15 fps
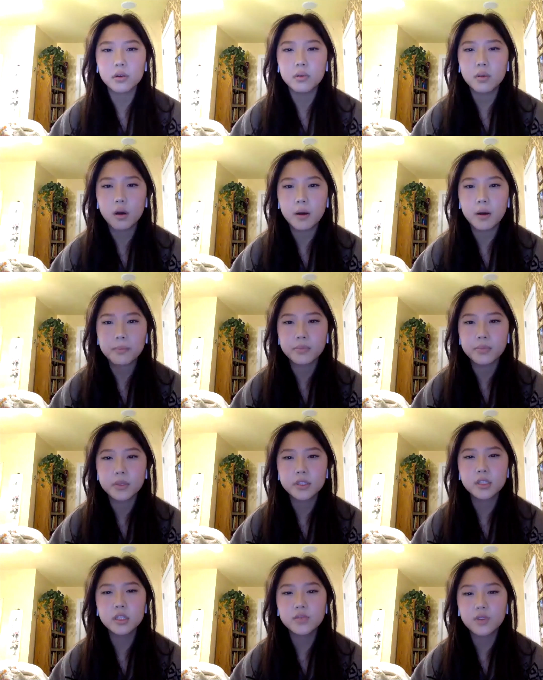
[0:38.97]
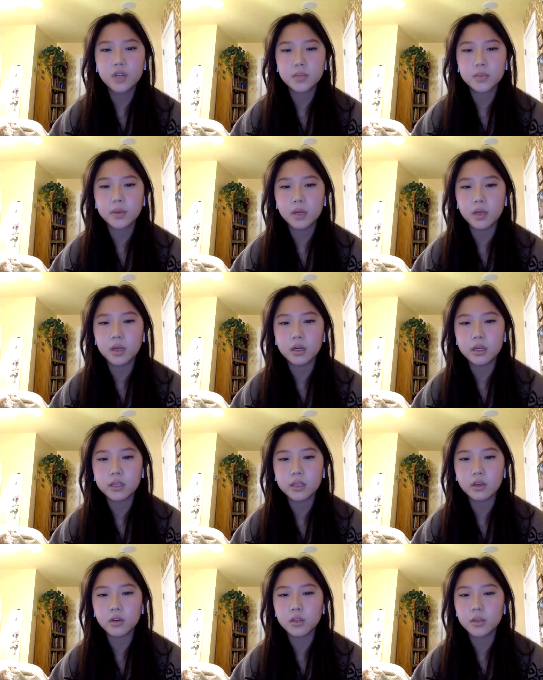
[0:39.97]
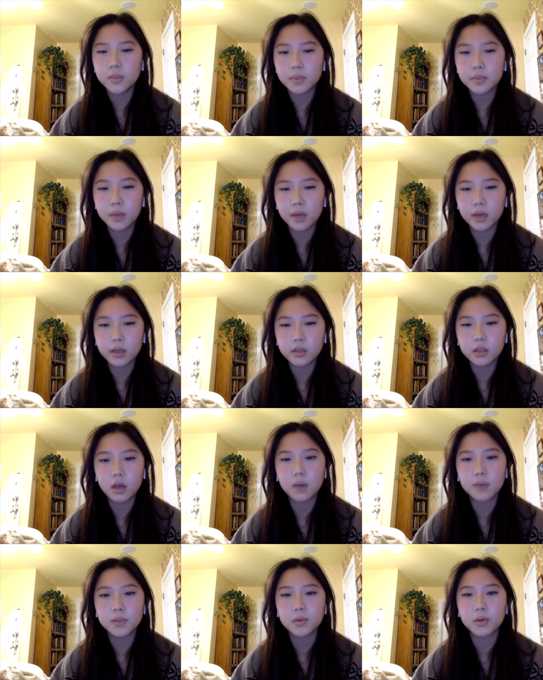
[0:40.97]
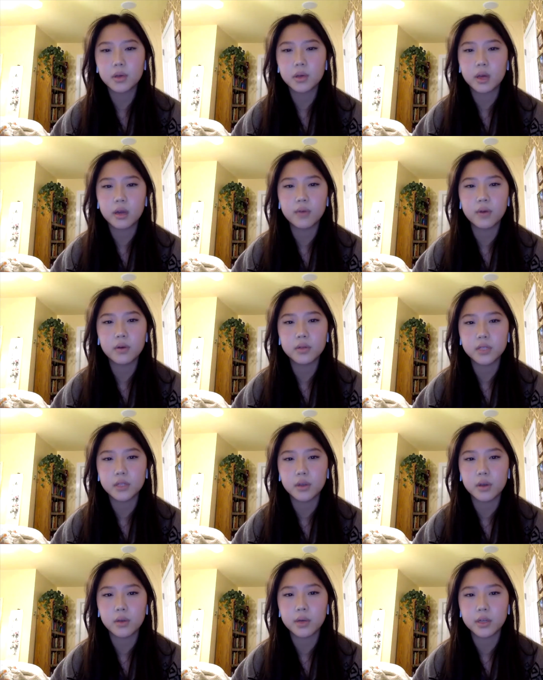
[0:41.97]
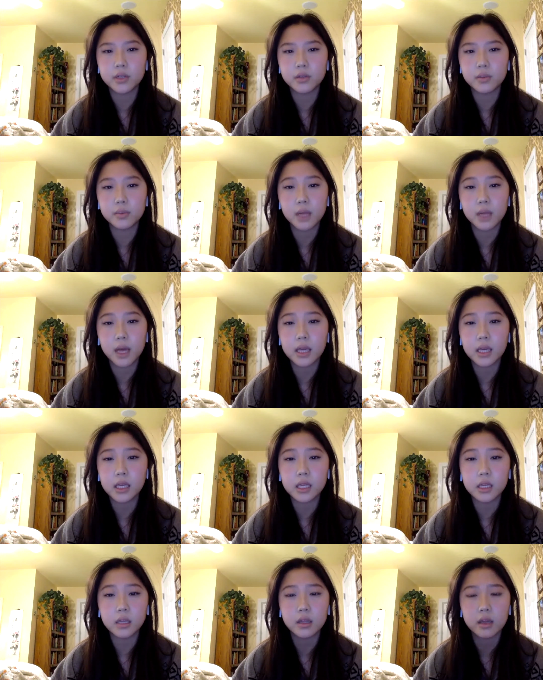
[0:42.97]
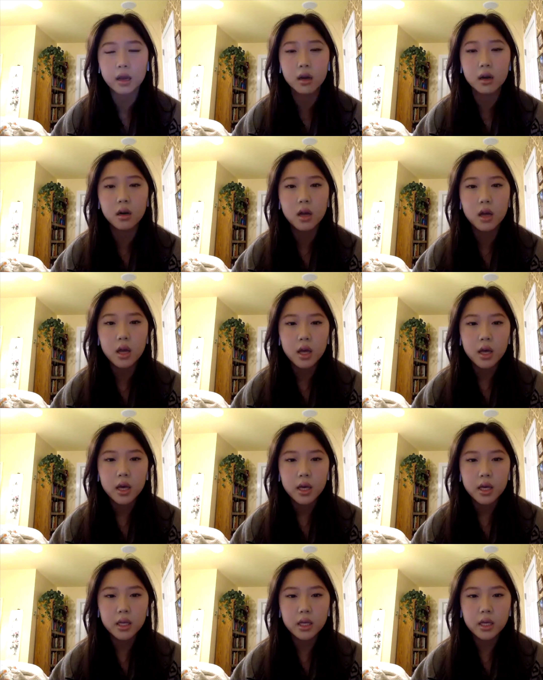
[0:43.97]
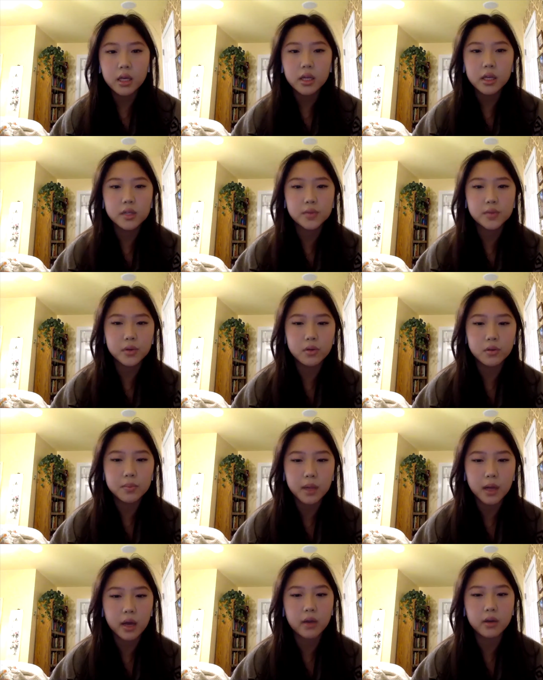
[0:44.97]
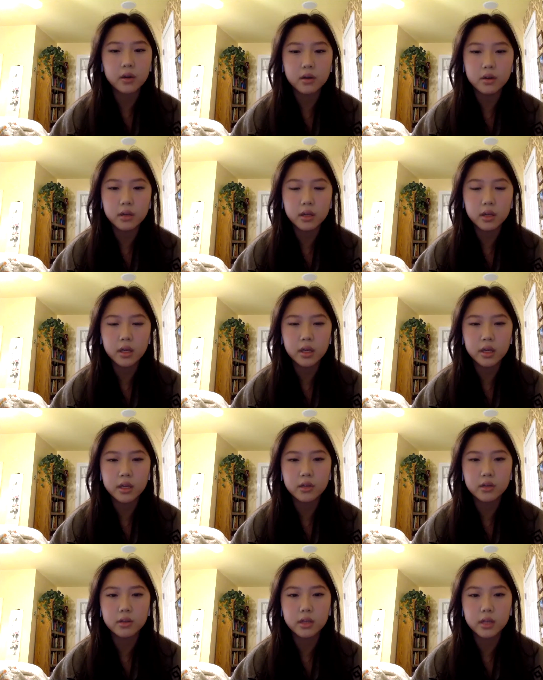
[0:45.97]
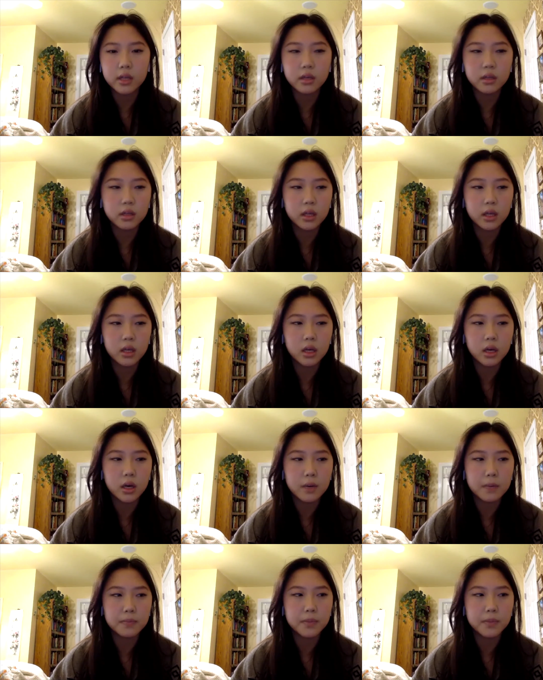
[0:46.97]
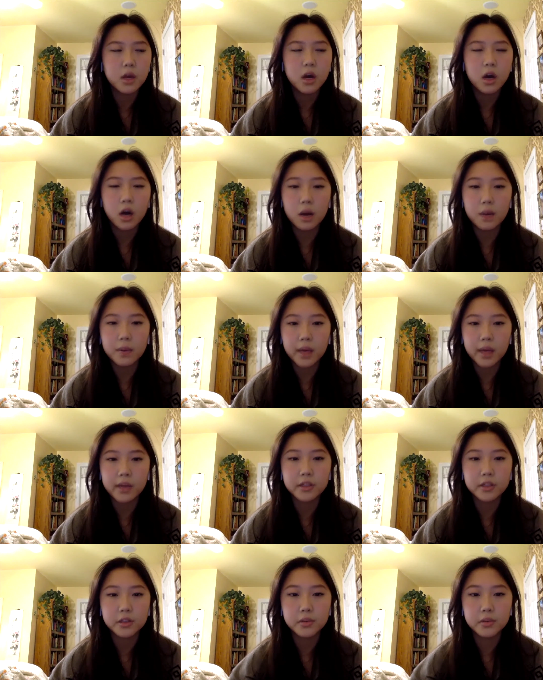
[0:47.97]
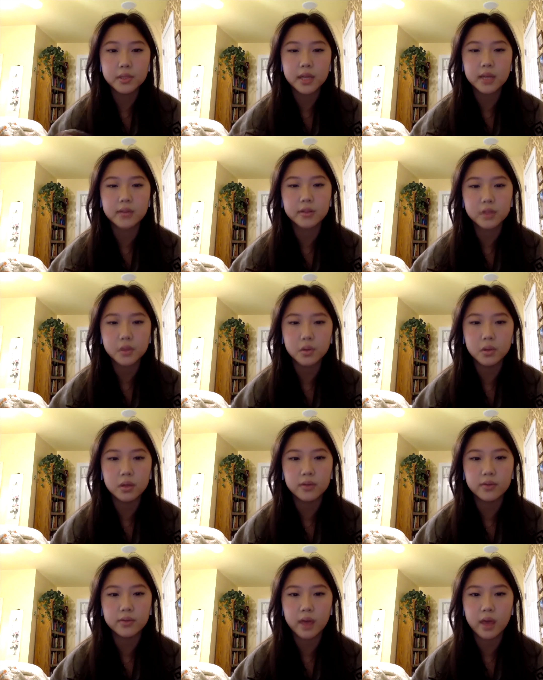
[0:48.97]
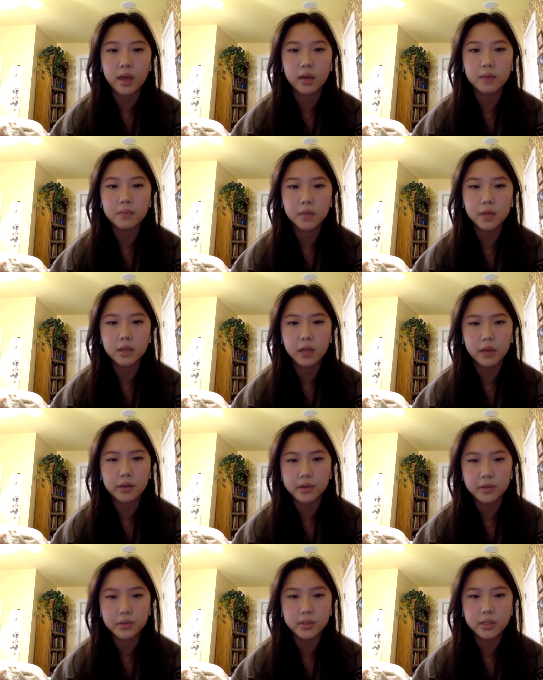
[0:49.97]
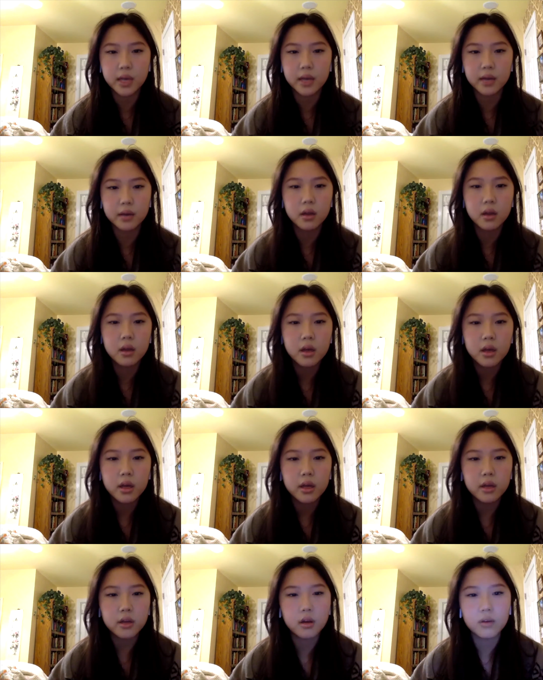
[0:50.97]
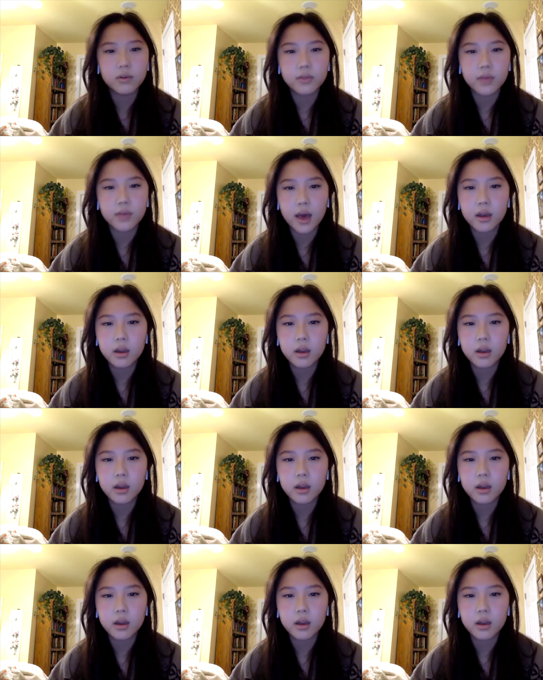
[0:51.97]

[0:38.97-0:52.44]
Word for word: um, since freshman year, it's always been my top school. I kind of always knew I wanted to apply ED there. And ED is when you apply early and you're legally um, obligated to attend the school if they allow you to attend and all of that